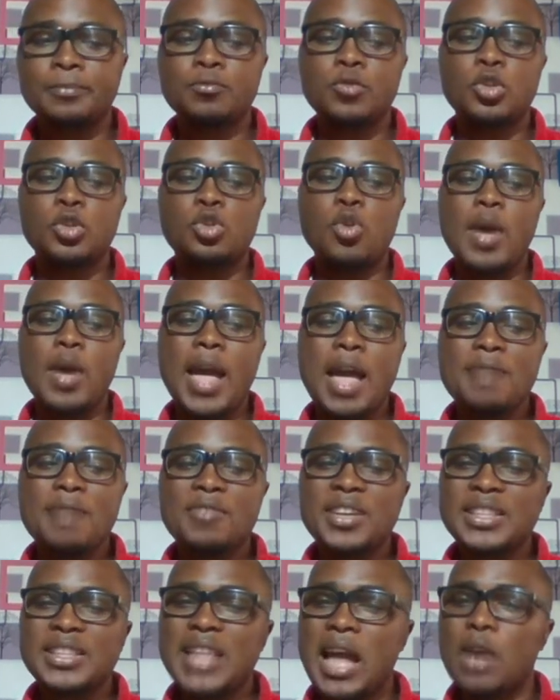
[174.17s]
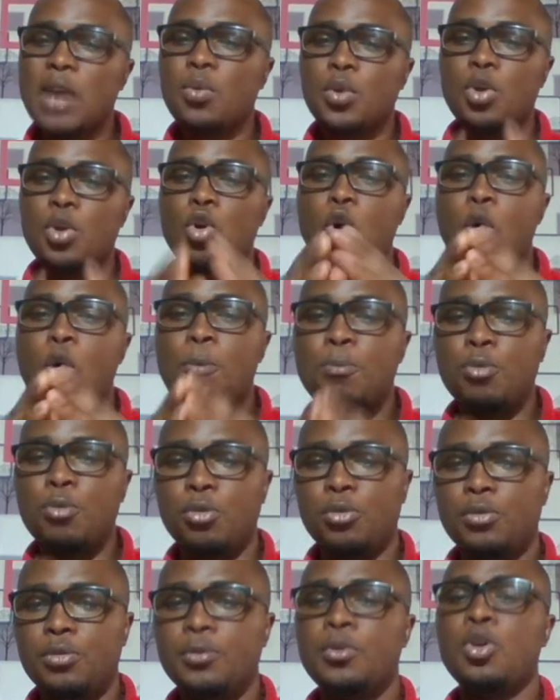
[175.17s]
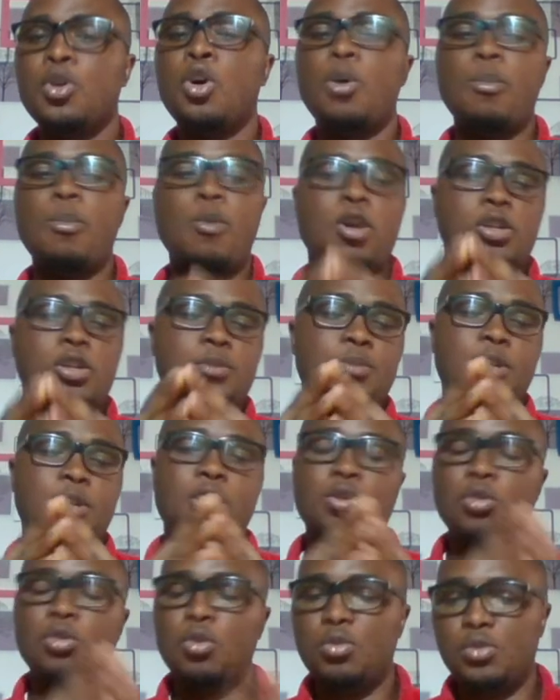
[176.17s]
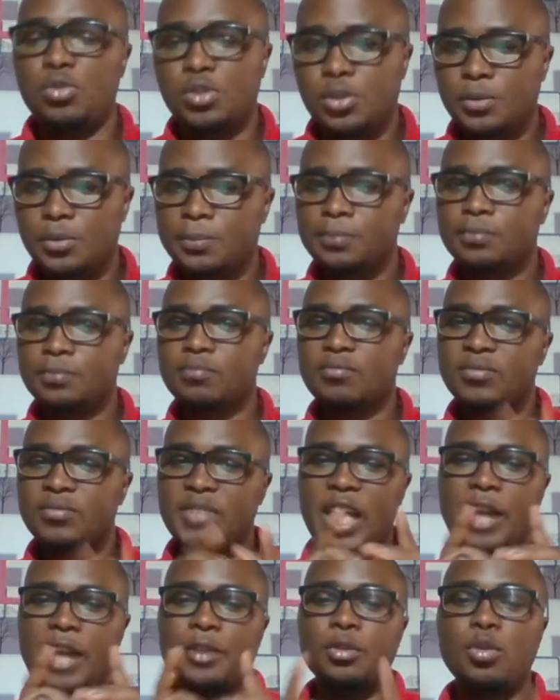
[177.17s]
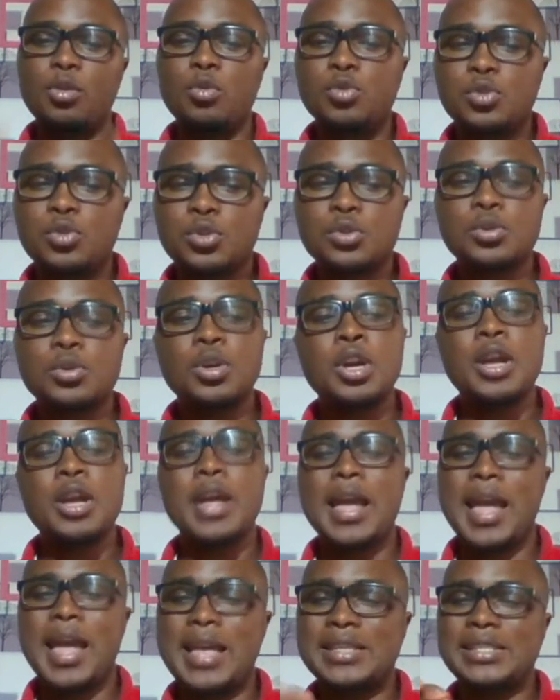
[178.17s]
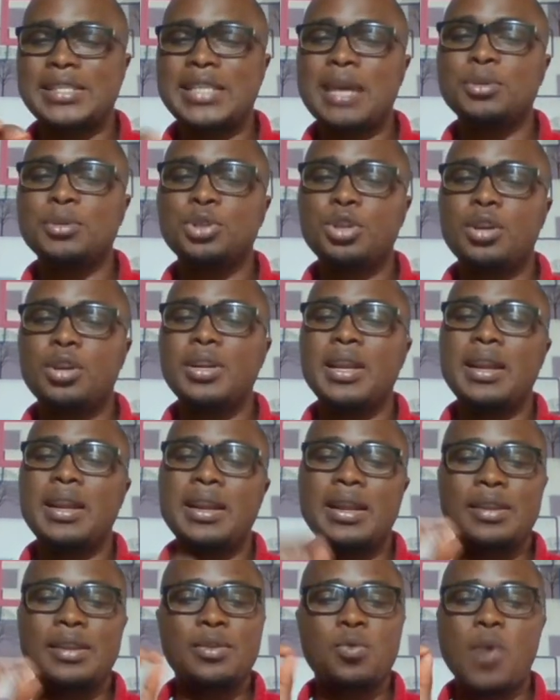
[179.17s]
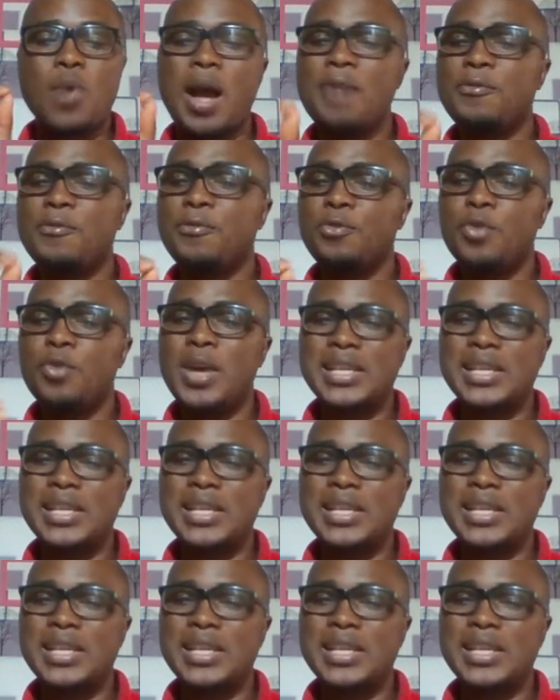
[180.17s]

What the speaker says: So every tag we open must be closed. Take note. Exception, we have few